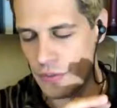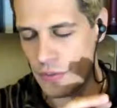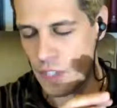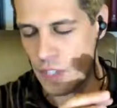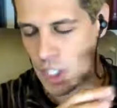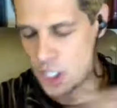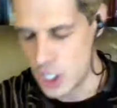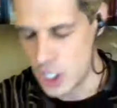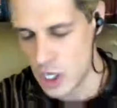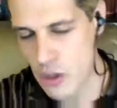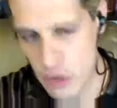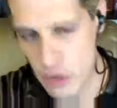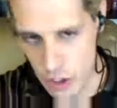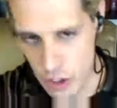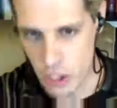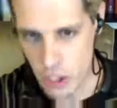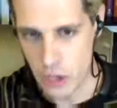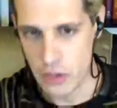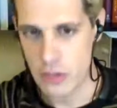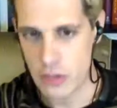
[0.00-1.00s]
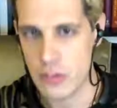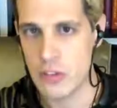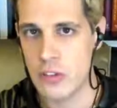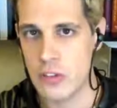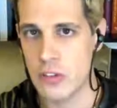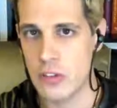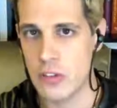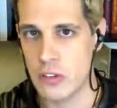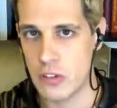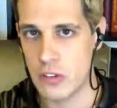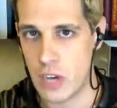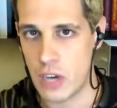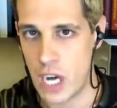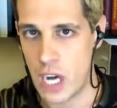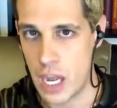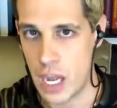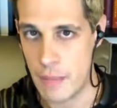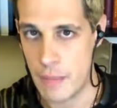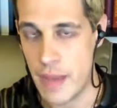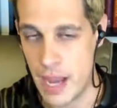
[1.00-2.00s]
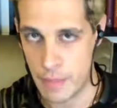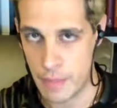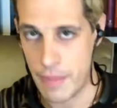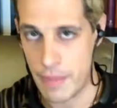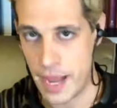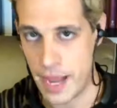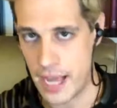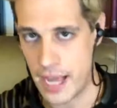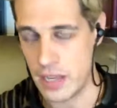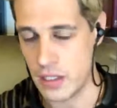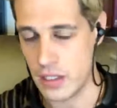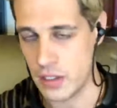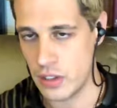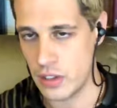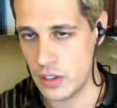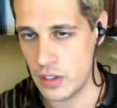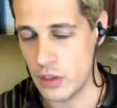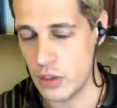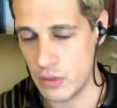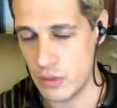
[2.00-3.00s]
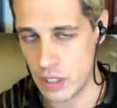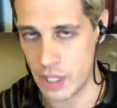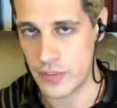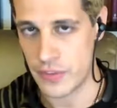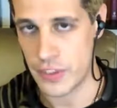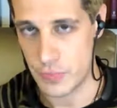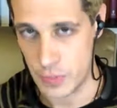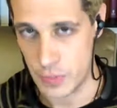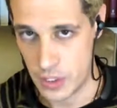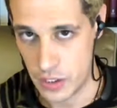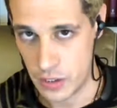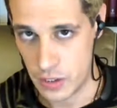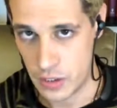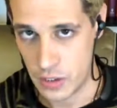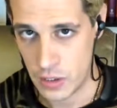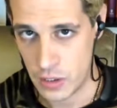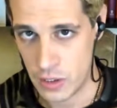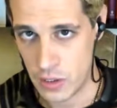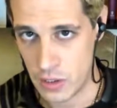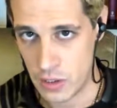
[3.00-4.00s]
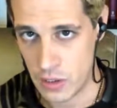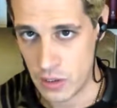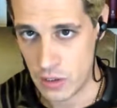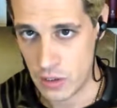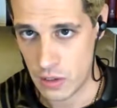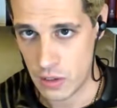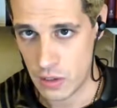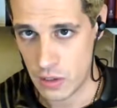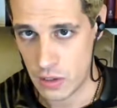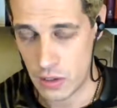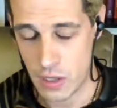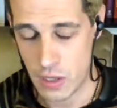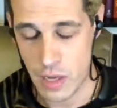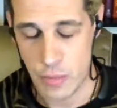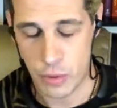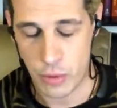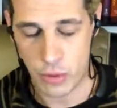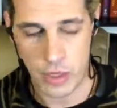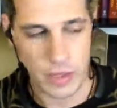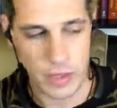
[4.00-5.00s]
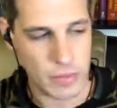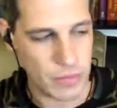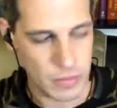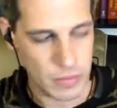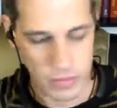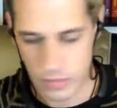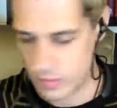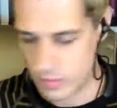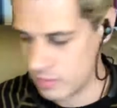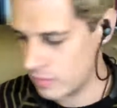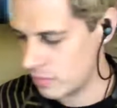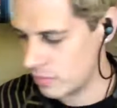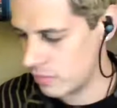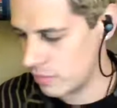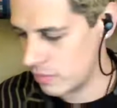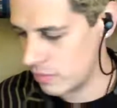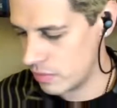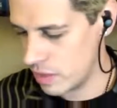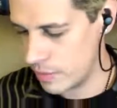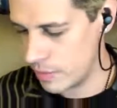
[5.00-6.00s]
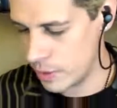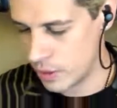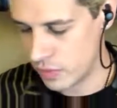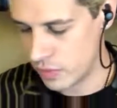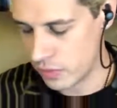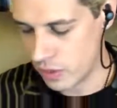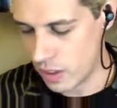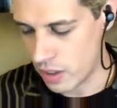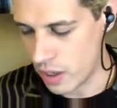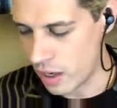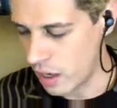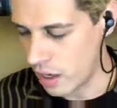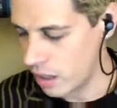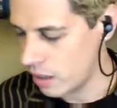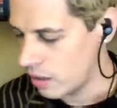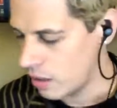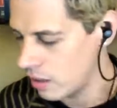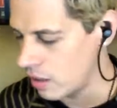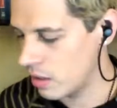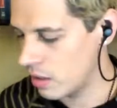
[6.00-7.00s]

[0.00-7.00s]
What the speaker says: a year ago, I met a man who loves me. I bought him a beautiful car.